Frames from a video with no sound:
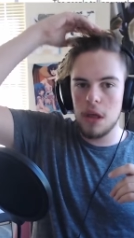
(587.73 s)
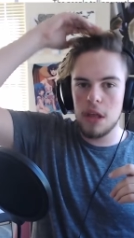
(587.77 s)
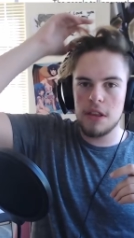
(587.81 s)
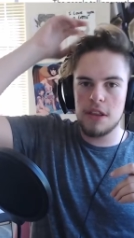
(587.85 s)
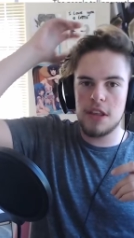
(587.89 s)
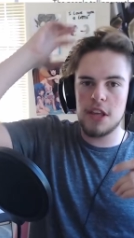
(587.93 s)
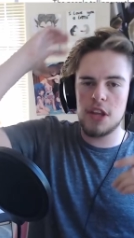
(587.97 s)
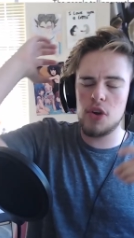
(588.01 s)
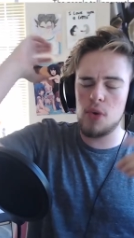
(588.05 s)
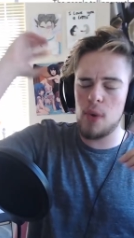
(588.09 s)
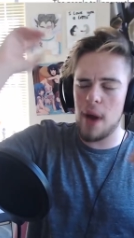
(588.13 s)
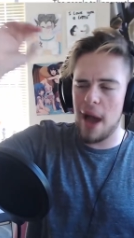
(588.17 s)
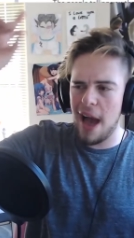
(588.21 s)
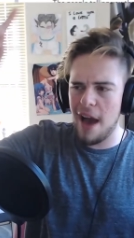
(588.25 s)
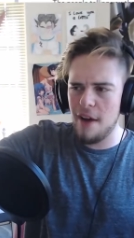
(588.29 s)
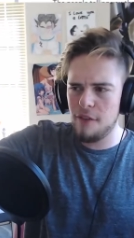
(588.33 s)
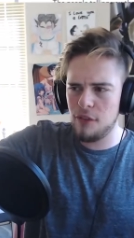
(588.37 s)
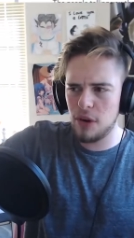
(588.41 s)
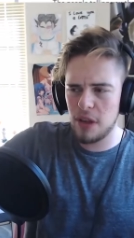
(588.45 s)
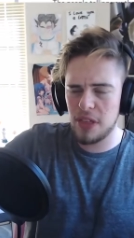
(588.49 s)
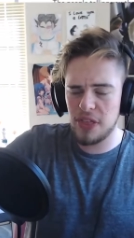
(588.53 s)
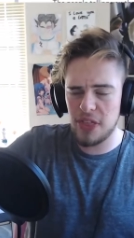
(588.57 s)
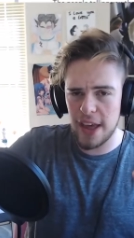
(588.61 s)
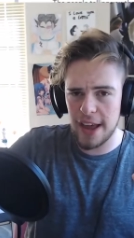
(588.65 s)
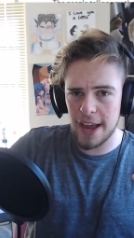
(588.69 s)
Did you
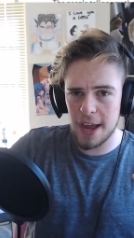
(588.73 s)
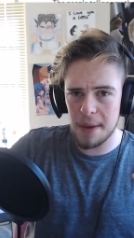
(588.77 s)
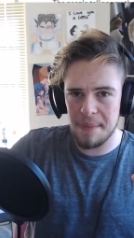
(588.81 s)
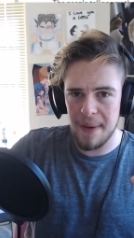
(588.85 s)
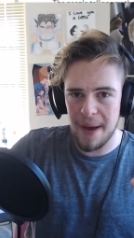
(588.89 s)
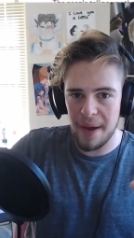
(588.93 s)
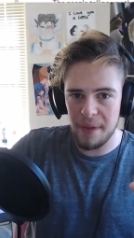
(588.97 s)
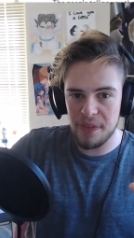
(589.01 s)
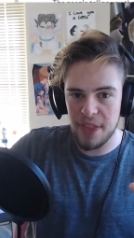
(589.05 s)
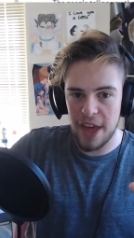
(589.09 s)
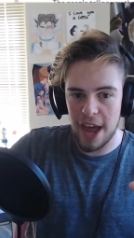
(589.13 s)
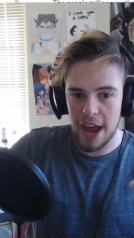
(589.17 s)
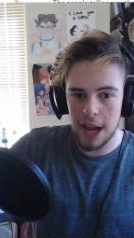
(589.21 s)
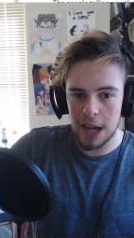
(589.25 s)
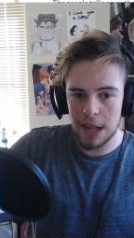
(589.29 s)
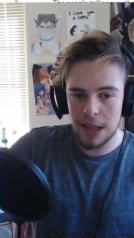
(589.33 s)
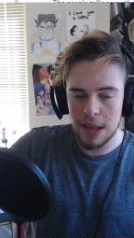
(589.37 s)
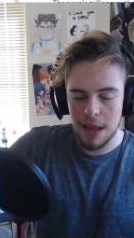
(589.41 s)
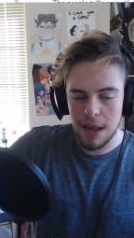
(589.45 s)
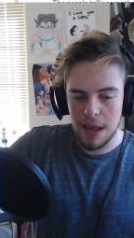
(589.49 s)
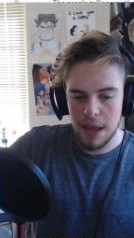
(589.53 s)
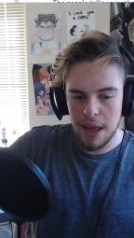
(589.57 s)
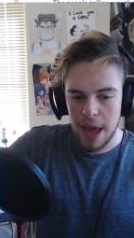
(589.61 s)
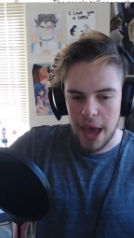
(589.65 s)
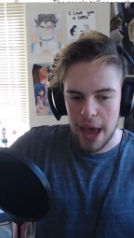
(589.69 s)
ever think about that?
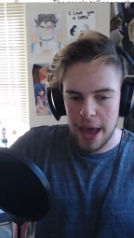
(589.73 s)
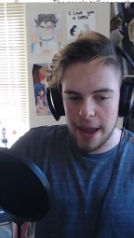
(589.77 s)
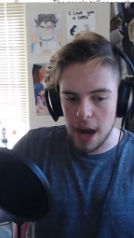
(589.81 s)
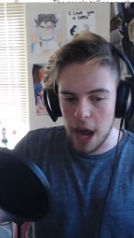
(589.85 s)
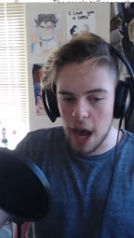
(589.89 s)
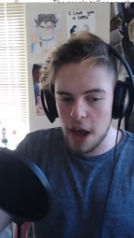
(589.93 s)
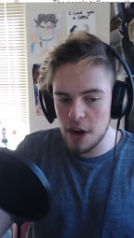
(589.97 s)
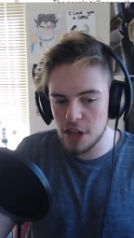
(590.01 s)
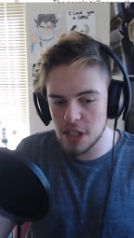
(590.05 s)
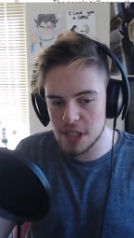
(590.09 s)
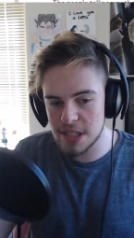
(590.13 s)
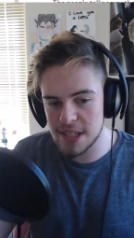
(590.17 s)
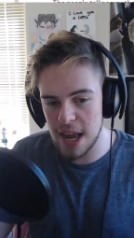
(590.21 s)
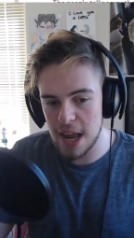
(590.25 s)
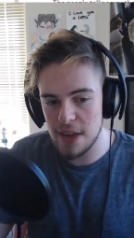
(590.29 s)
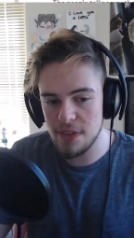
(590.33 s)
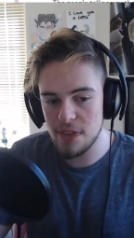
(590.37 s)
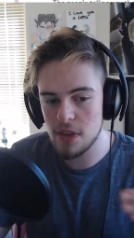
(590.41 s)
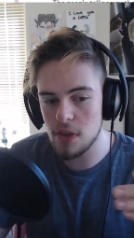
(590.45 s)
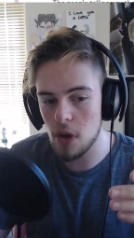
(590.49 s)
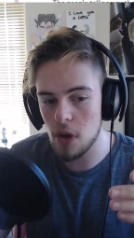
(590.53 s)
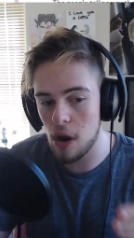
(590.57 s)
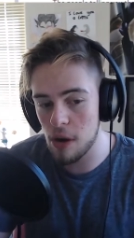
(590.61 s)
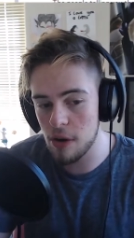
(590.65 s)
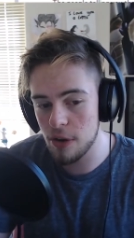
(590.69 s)
And I understand
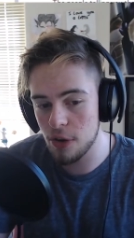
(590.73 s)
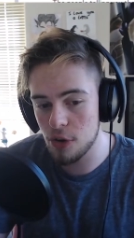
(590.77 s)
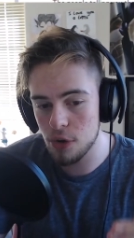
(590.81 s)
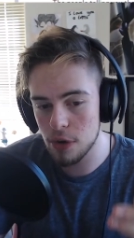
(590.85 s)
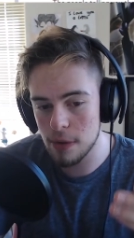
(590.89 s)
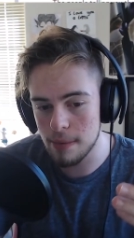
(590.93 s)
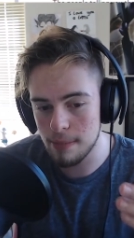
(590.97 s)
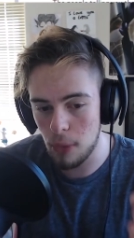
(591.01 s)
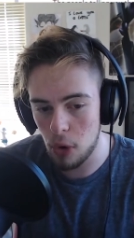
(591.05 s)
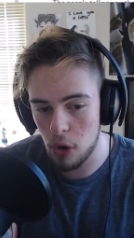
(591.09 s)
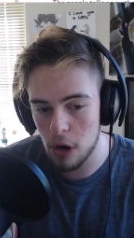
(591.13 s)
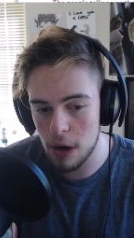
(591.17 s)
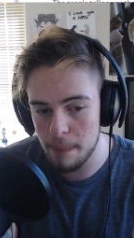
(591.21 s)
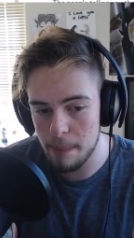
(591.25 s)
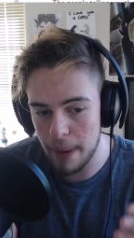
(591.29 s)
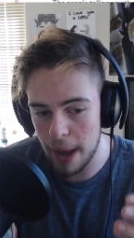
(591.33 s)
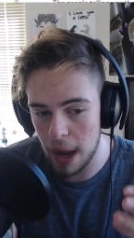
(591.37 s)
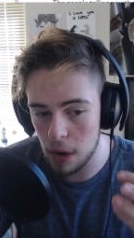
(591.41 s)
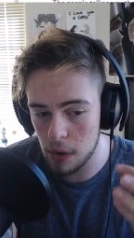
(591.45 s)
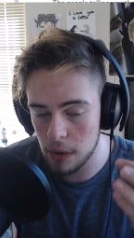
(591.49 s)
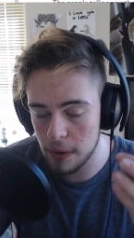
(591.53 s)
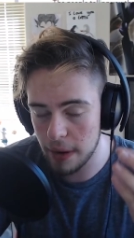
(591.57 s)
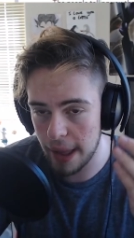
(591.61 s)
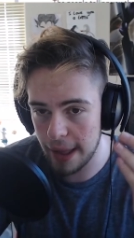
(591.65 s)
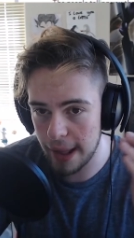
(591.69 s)
this article is more
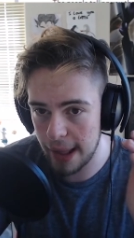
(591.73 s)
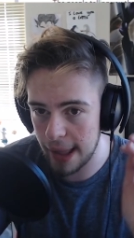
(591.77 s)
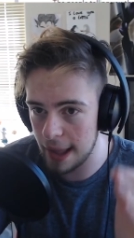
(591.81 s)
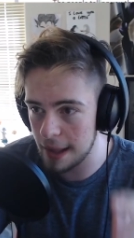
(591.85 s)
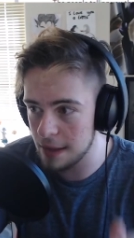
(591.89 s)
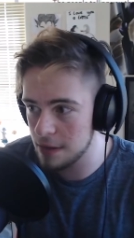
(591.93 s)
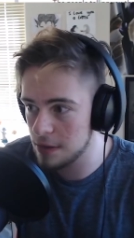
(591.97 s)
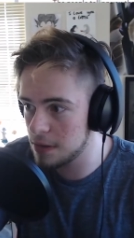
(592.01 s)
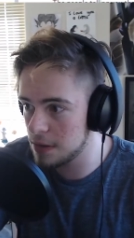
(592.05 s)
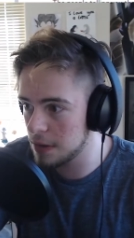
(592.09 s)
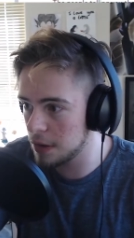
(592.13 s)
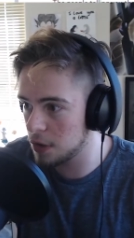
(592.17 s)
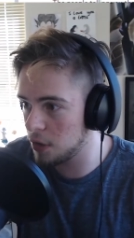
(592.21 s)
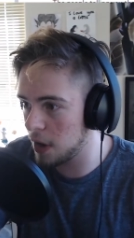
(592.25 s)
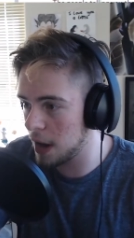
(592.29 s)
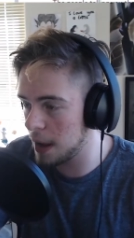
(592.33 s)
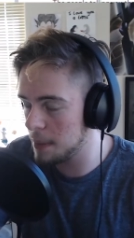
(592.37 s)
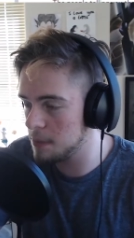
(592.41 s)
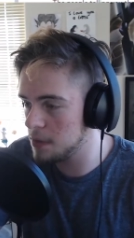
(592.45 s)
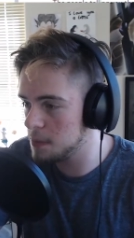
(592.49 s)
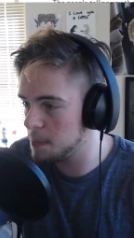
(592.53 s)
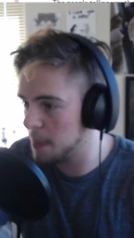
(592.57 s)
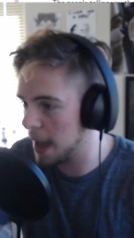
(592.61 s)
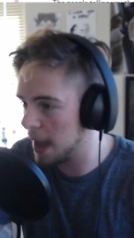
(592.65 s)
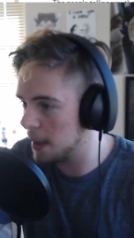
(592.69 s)
about like
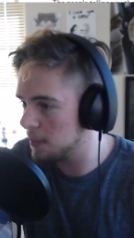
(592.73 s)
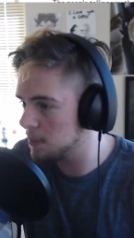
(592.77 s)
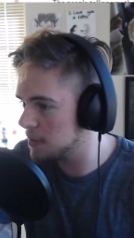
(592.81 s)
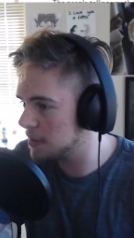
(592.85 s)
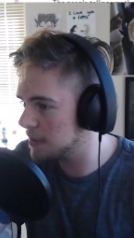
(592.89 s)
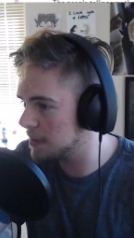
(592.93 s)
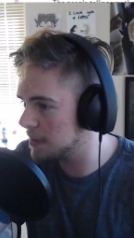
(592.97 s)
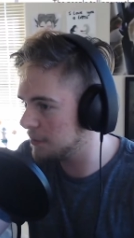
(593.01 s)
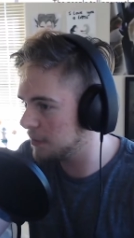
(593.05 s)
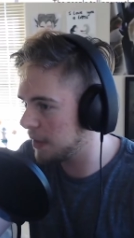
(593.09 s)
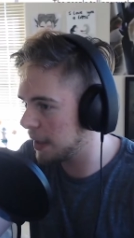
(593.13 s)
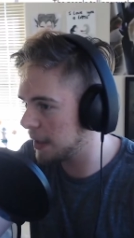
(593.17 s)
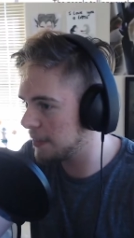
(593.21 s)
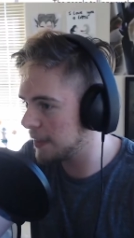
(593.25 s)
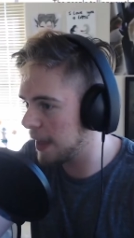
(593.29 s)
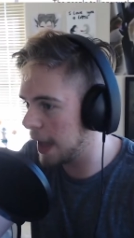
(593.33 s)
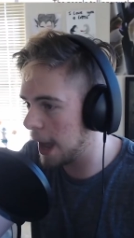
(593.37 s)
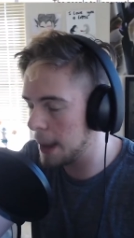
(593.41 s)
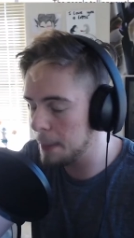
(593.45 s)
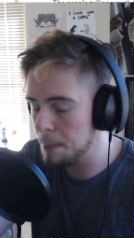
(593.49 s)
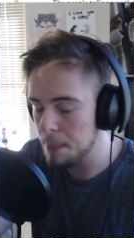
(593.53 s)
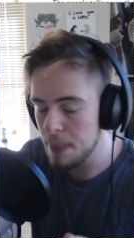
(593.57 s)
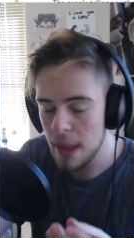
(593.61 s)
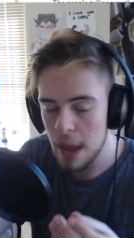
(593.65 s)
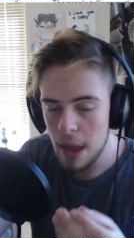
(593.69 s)
Instagram spams and stuff like
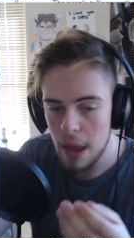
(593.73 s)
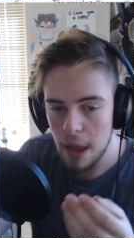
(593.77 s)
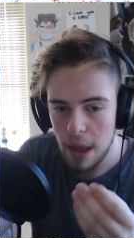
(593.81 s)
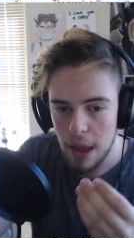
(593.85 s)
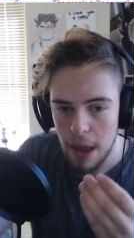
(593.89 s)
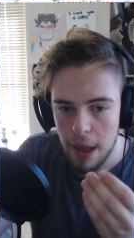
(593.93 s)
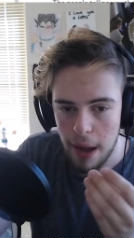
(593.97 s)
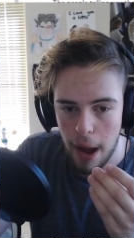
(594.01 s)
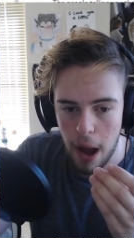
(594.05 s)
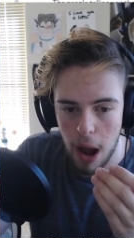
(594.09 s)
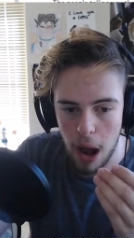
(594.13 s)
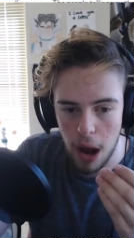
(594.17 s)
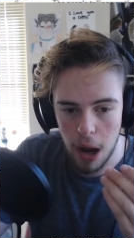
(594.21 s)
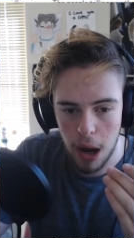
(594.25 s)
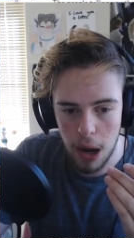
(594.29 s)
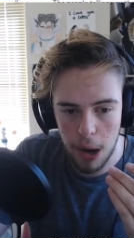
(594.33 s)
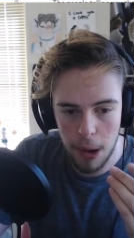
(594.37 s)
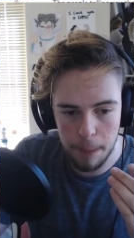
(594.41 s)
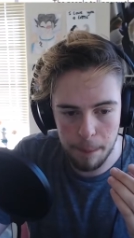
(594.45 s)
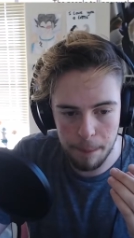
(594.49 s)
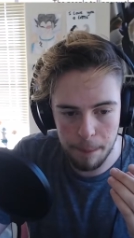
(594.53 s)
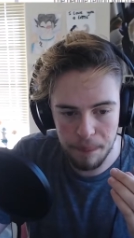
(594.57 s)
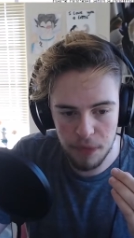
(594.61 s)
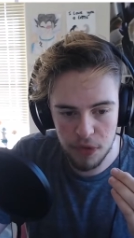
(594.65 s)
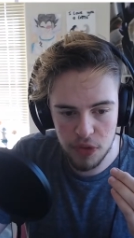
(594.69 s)
that.
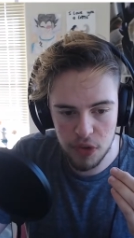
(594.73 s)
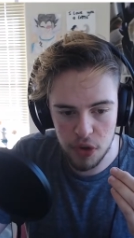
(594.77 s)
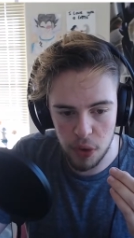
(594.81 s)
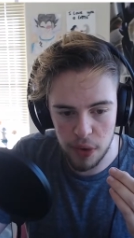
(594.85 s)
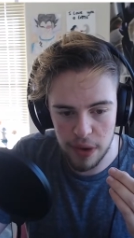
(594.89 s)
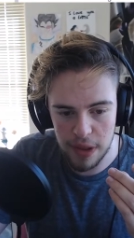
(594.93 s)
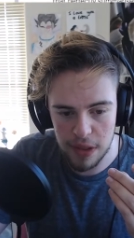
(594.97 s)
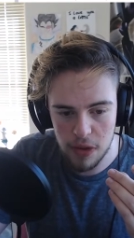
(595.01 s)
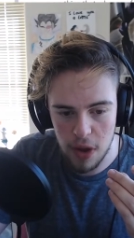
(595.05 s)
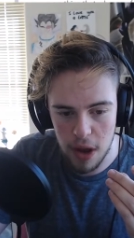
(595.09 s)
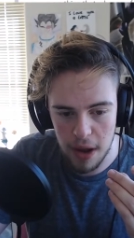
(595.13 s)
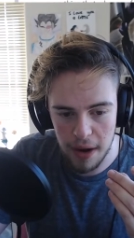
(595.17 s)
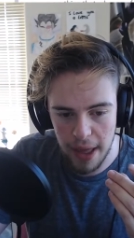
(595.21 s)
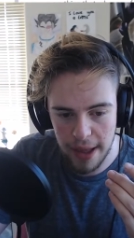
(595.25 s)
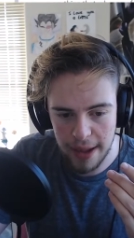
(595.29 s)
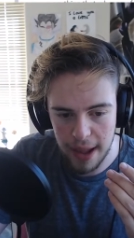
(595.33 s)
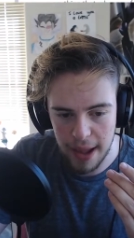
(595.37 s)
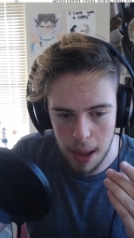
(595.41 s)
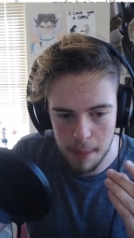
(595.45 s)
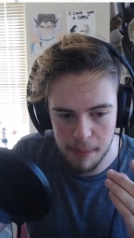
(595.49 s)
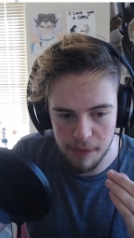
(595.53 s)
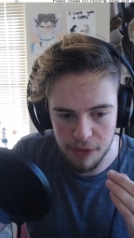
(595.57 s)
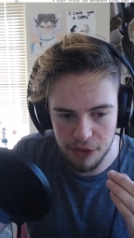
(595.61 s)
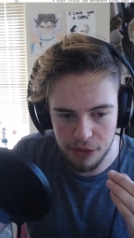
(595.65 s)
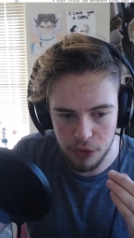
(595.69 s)
So it's not like
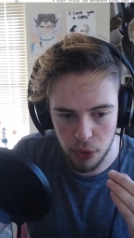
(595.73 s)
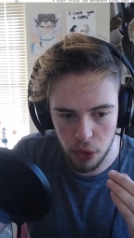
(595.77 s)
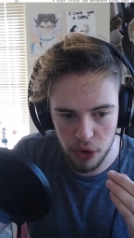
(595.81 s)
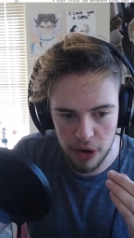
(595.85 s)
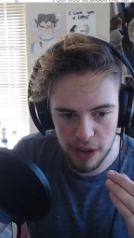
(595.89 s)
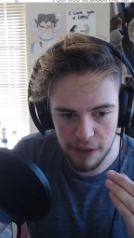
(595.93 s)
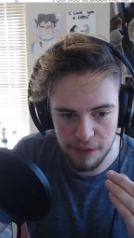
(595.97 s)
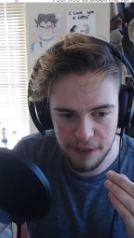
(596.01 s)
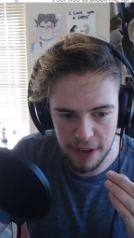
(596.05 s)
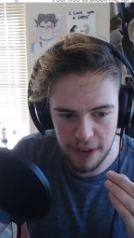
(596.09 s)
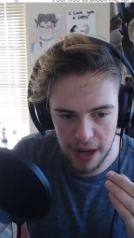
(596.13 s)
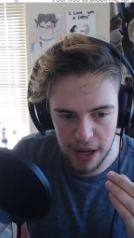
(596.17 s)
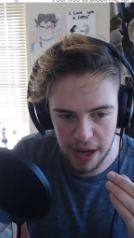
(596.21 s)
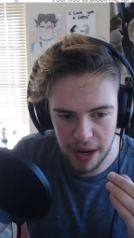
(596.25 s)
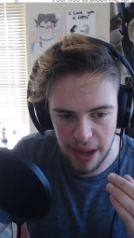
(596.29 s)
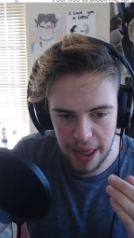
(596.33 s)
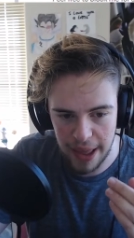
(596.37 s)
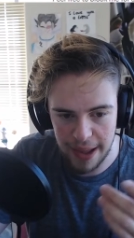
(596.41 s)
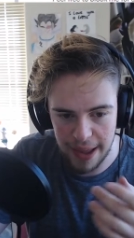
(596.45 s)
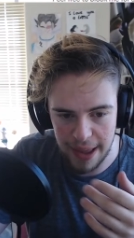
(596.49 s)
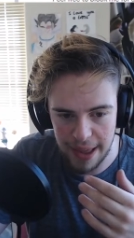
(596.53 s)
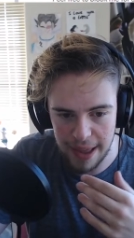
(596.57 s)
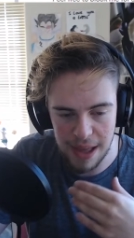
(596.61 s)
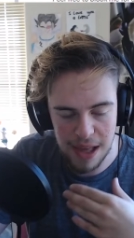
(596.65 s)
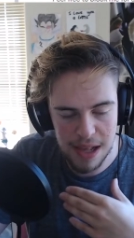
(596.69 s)
I'm fully feeling
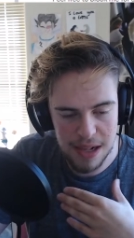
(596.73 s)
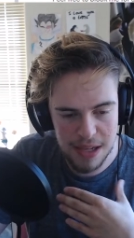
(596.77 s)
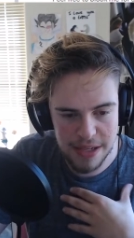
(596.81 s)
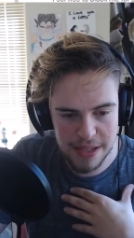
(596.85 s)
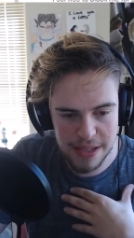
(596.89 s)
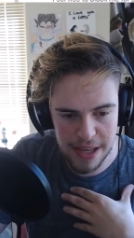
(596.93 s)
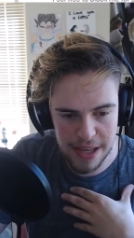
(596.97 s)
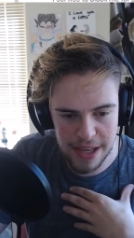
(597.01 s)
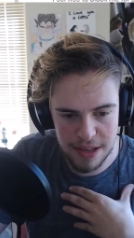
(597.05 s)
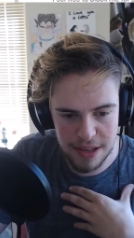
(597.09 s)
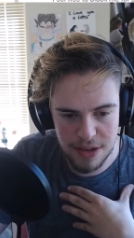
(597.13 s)
like it's